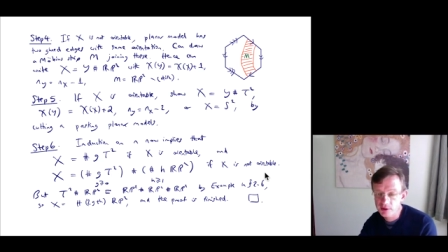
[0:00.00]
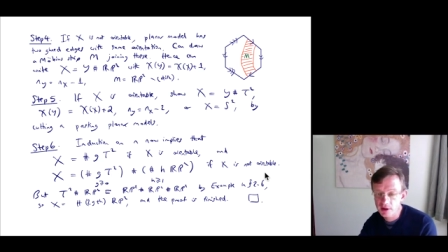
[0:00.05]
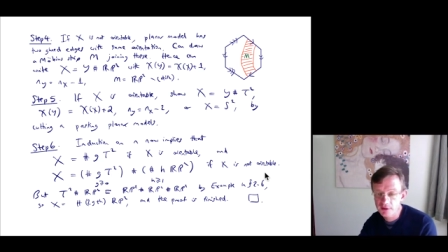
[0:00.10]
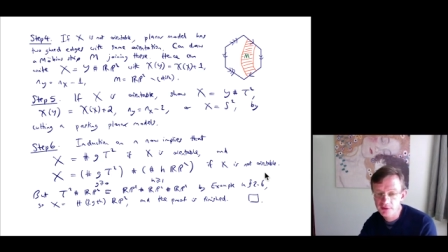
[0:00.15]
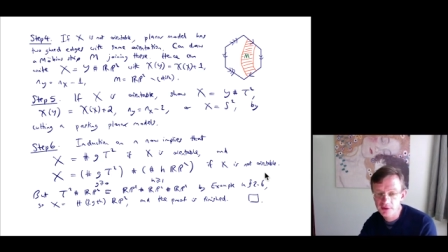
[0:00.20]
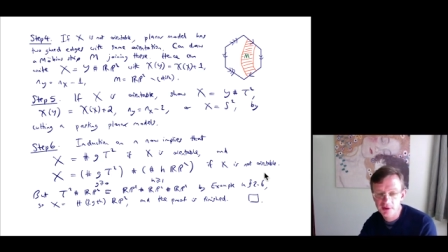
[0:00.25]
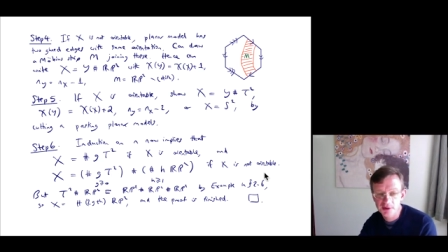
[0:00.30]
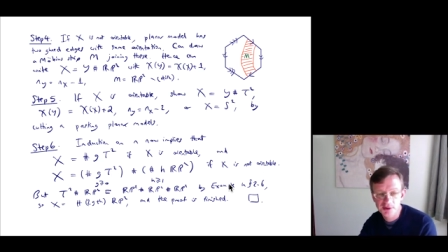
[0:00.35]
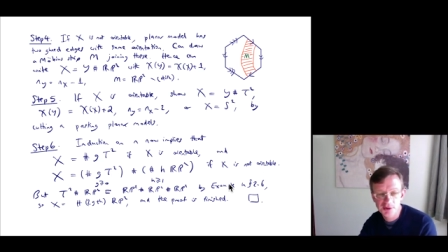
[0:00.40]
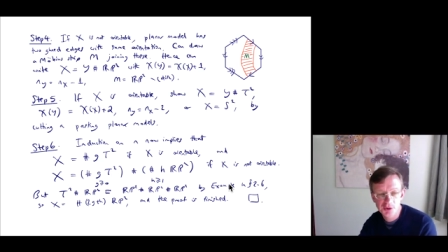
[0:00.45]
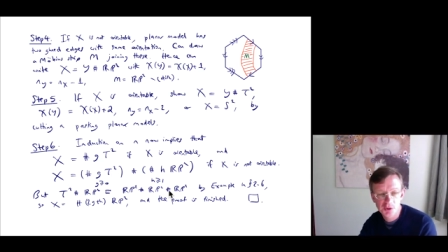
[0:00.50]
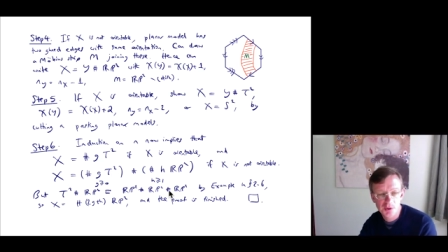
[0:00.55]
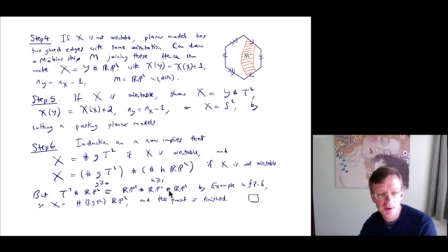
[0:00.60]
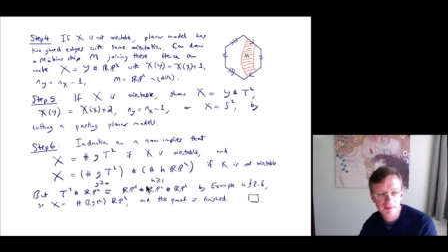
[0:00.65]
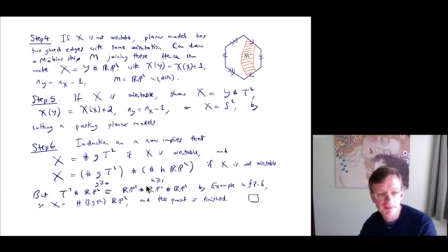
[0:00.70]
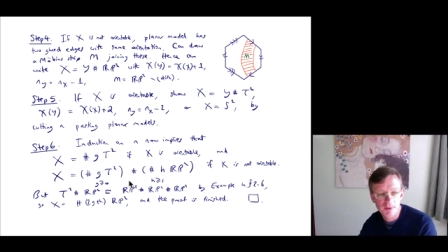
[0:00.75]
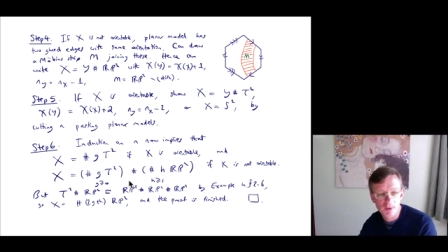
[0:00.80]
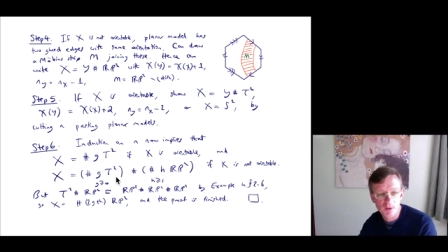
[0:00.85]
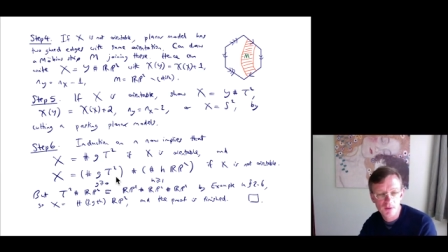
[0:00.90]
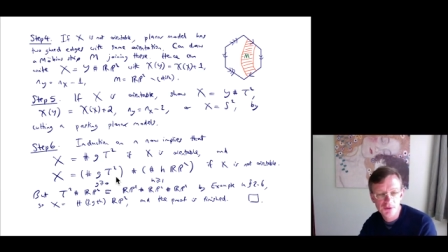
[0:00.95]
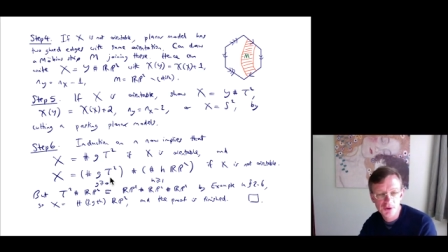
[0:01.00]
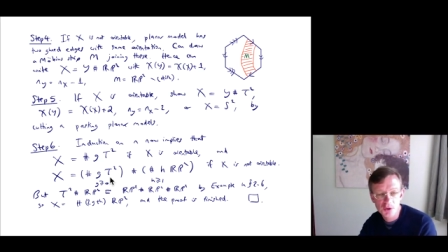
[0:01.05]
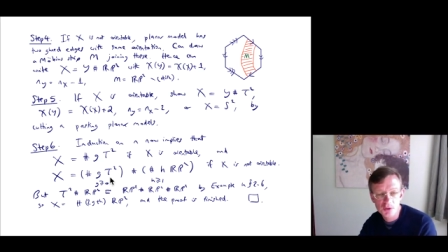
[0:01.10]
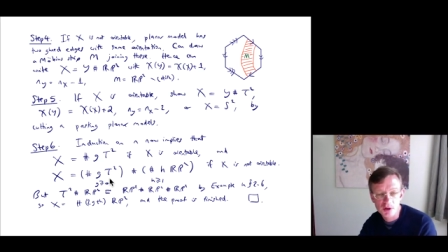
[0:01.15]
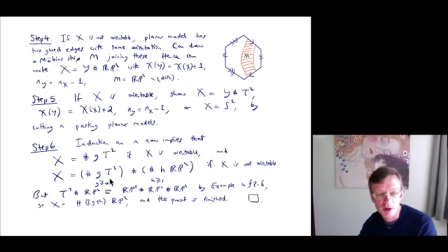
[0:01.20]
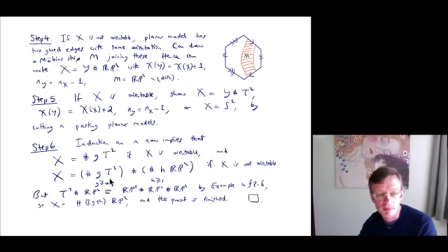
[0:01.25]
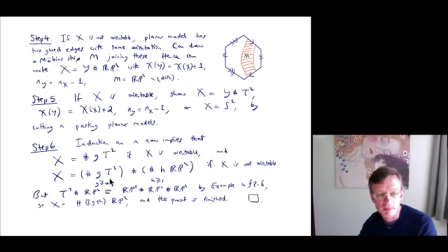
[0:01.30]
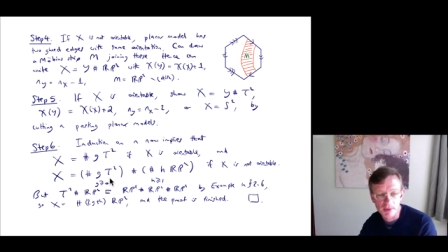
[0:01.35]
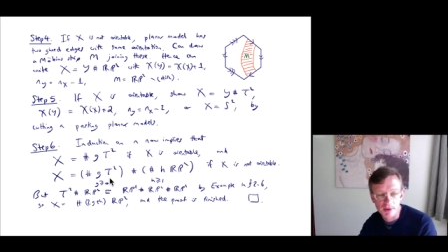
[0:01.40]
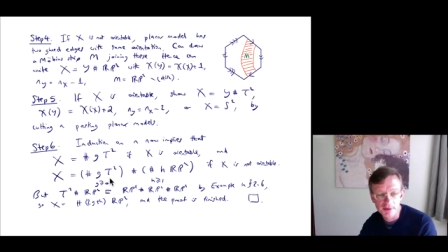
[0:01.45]
surfaces should involve two
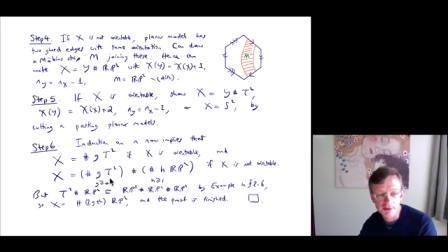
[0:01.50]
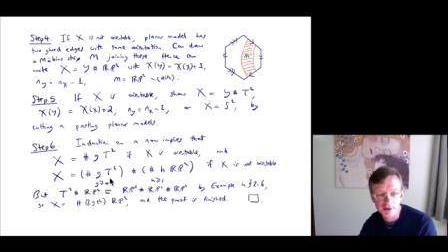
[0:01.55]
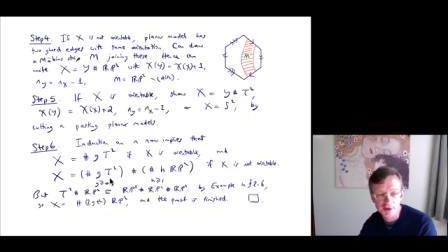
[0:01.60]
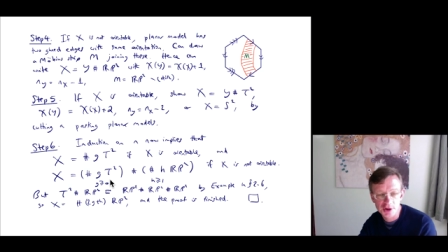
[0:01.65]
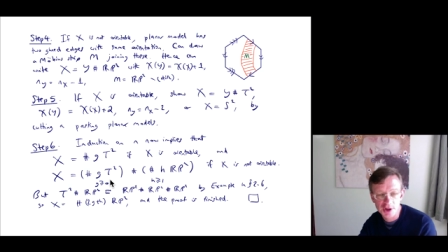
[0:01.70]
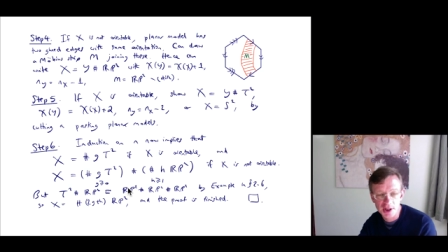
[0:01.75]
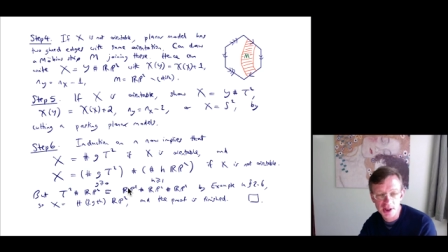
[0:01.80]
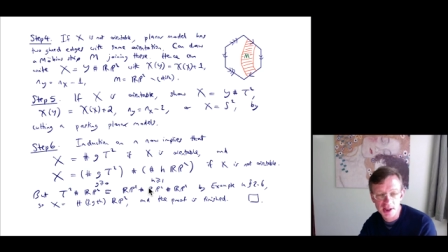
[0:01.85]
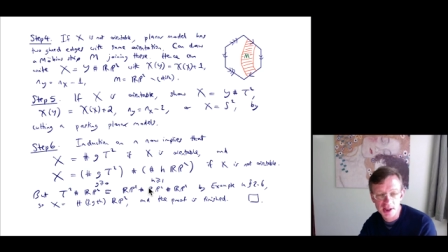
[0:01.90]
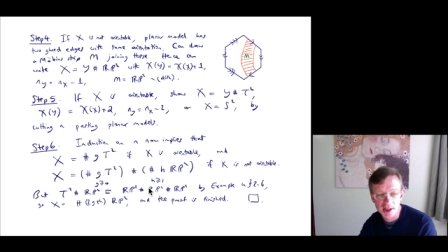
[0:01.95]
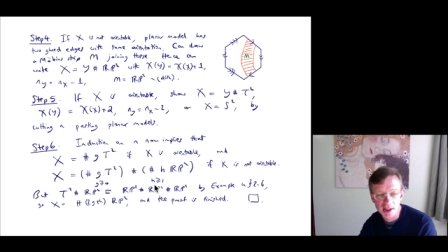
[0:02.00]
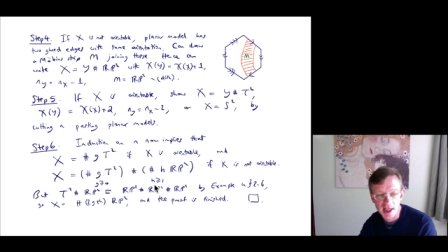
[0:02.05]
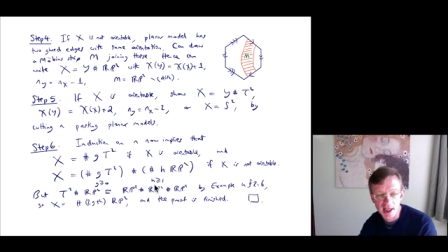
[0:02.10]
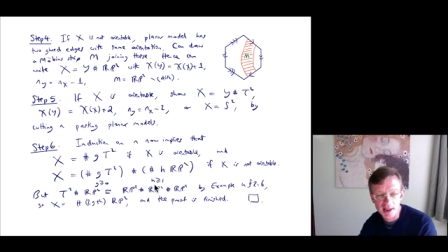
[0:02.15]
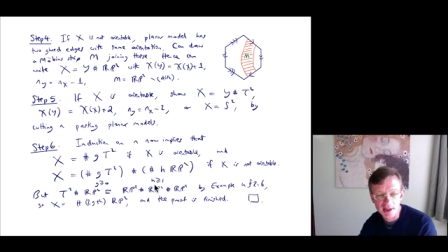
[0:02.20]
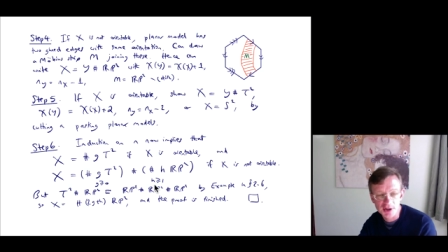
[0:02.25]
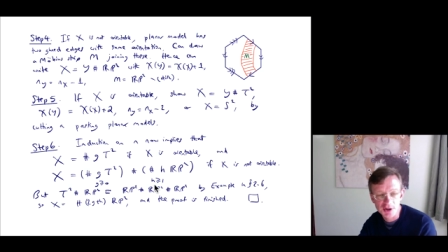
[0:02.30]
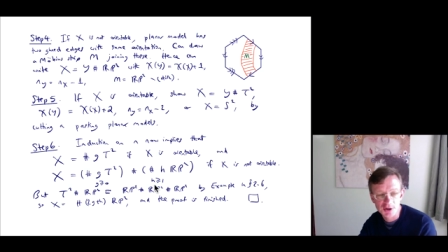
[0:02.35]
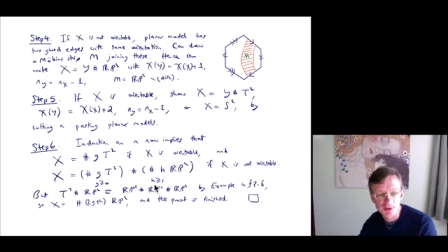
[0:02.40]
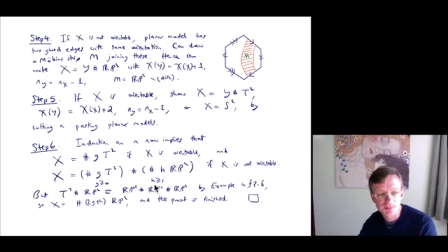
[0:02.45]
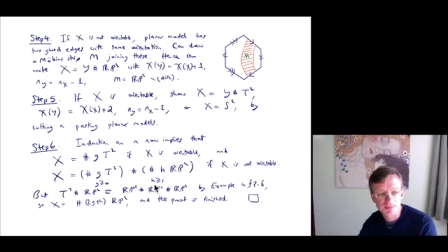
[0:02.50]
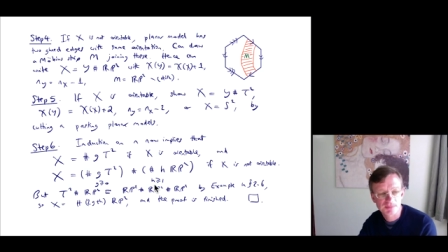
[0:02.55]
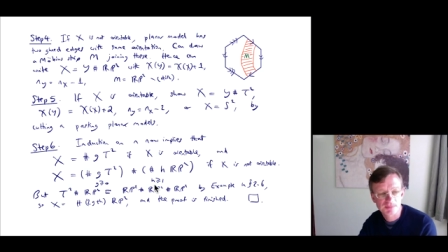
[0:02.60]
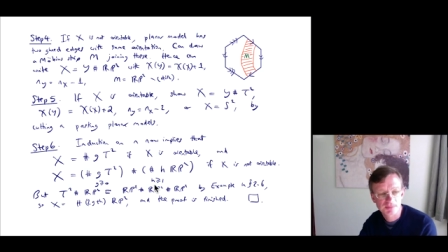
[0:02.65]
numbers, a G and an H.